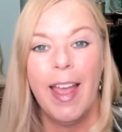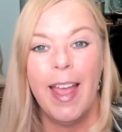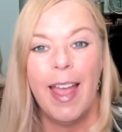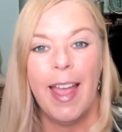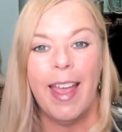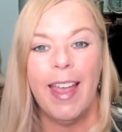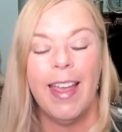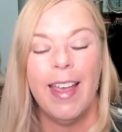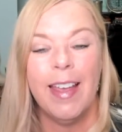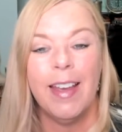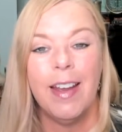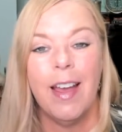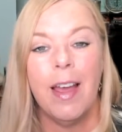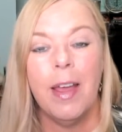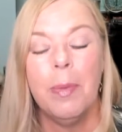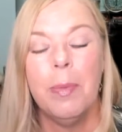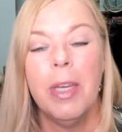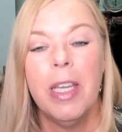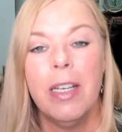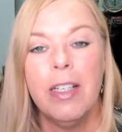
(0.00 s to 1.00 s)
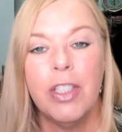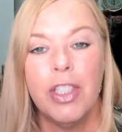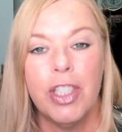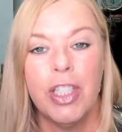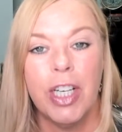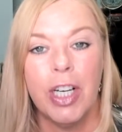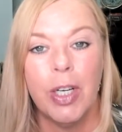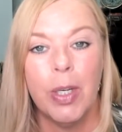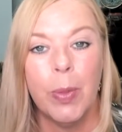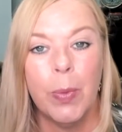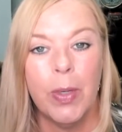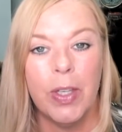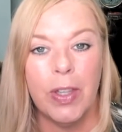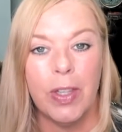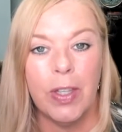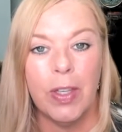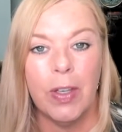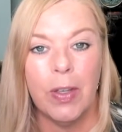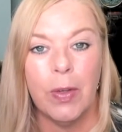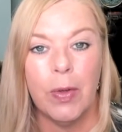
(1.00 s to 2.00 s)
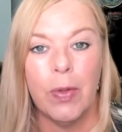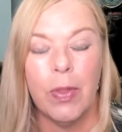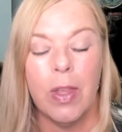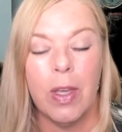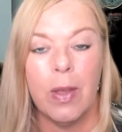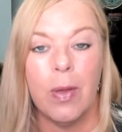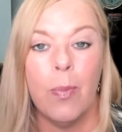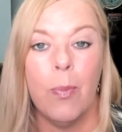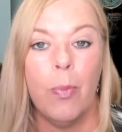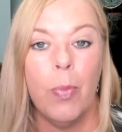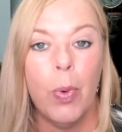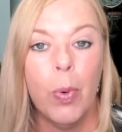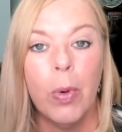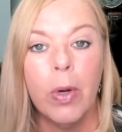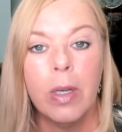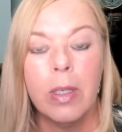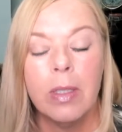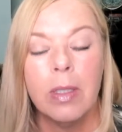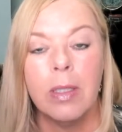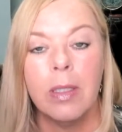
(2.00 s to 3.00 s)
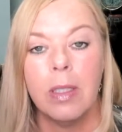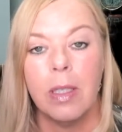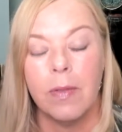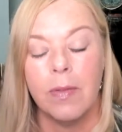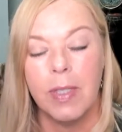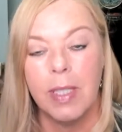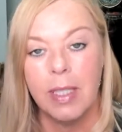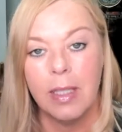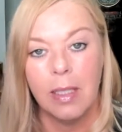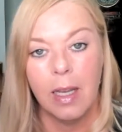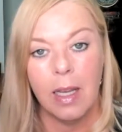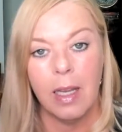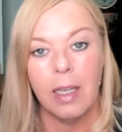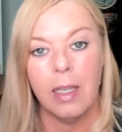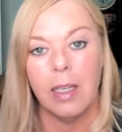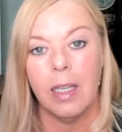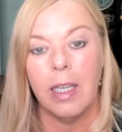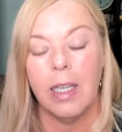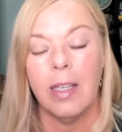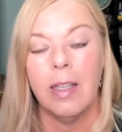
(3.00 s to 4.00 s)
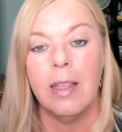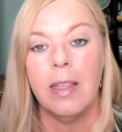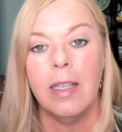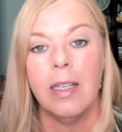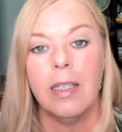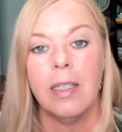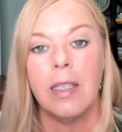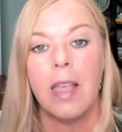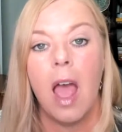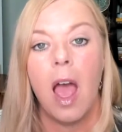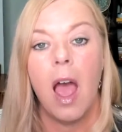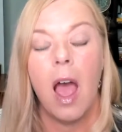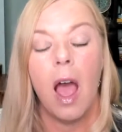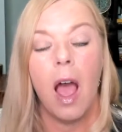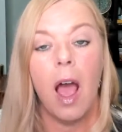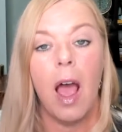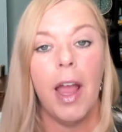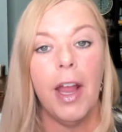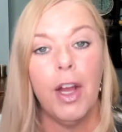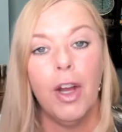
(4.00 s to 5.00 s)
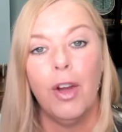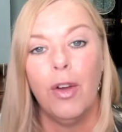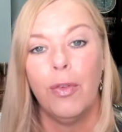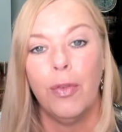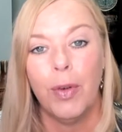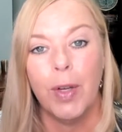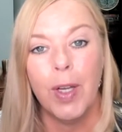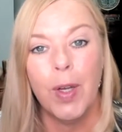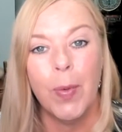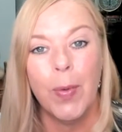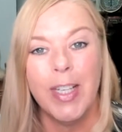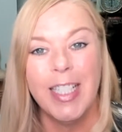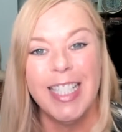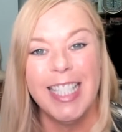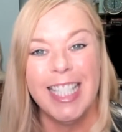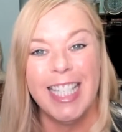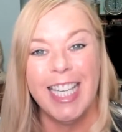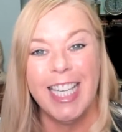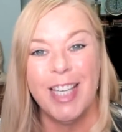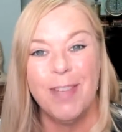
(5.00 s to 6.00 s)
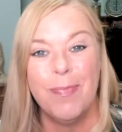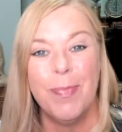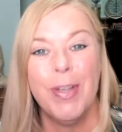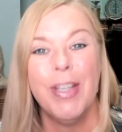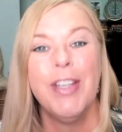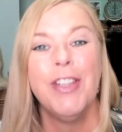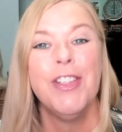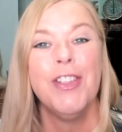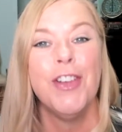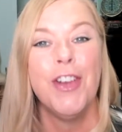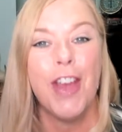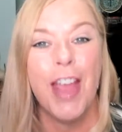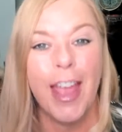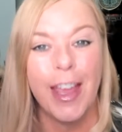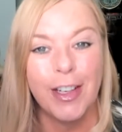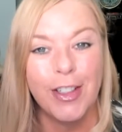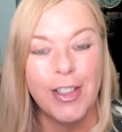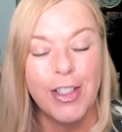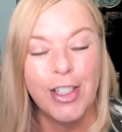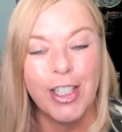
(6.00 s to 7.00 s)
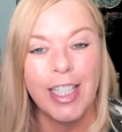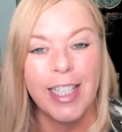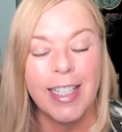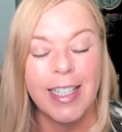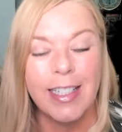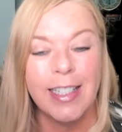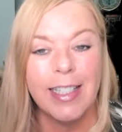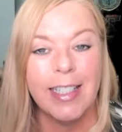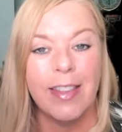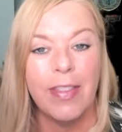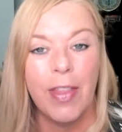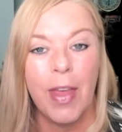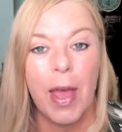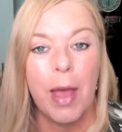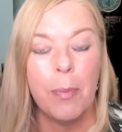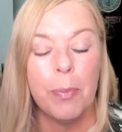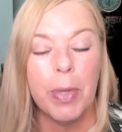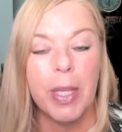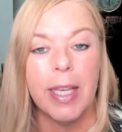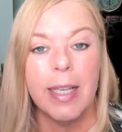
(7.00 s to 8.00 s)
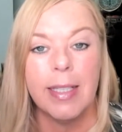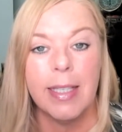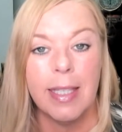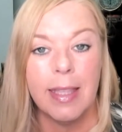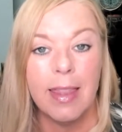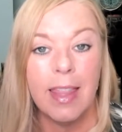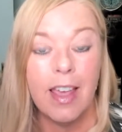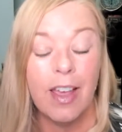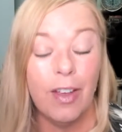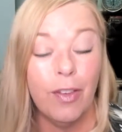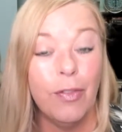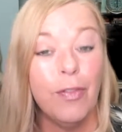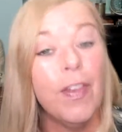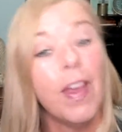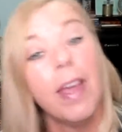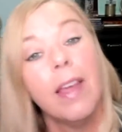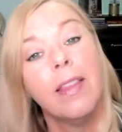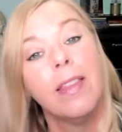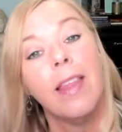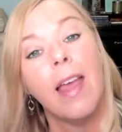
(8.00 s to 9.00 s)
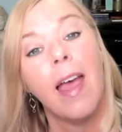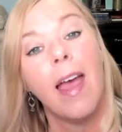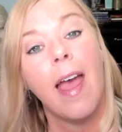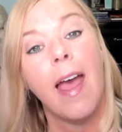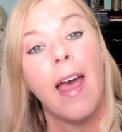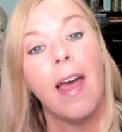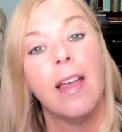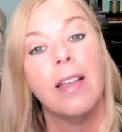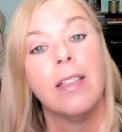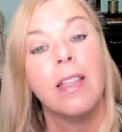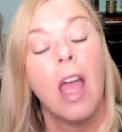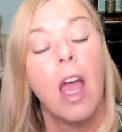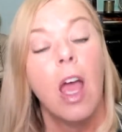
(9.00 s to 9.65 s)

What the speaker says: And I'm going to share with you the importance of staying in this higher frequency, putting your energy into that place and the effect that has